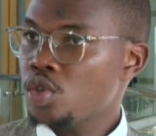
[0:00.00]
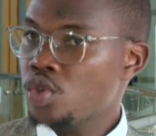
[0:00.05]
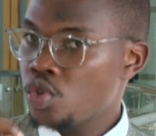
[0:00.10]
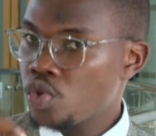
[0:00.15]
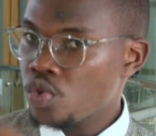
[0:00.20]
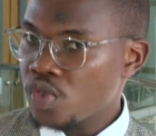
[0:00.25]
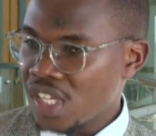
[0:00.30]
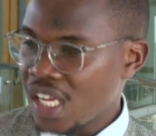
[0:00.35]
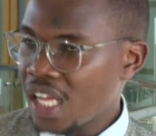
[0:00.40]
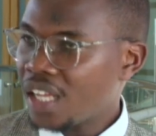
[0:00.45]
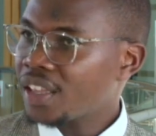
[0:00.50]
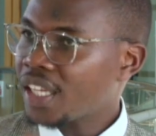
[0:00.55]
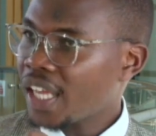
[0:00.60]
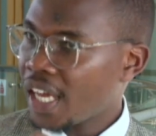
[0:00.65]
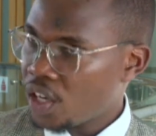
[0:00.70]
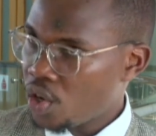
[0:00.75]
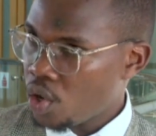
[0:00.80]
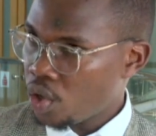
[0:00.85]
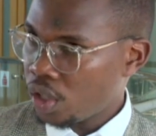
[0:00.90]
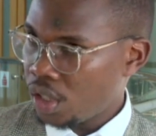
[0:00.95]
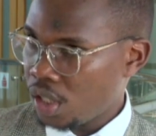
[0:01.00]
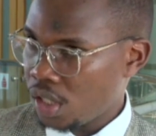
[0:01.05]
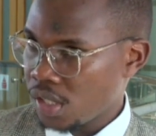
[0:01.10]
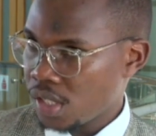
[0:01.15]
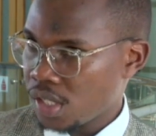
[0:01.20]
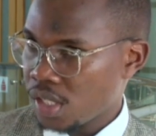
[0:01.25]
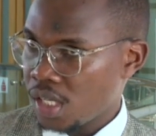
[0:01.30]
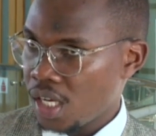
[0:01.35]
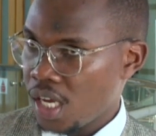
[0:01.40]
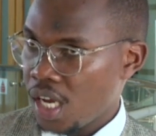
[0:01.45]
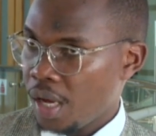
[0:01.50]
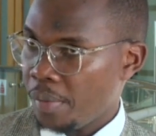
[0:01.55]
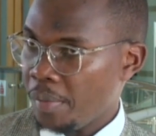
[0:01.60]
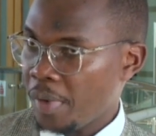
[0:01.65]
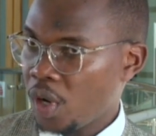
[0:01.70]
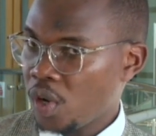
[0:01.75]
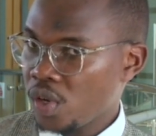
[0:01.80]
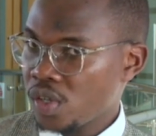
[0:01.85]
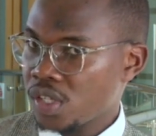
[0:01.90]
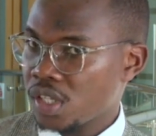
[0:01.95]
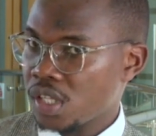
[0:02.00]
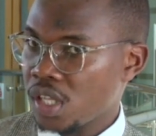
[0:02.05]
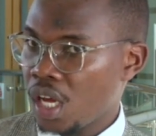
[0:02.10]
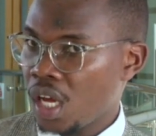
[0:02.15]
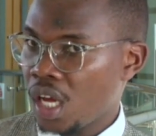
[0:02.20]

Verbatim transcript: to sell their donkeys, because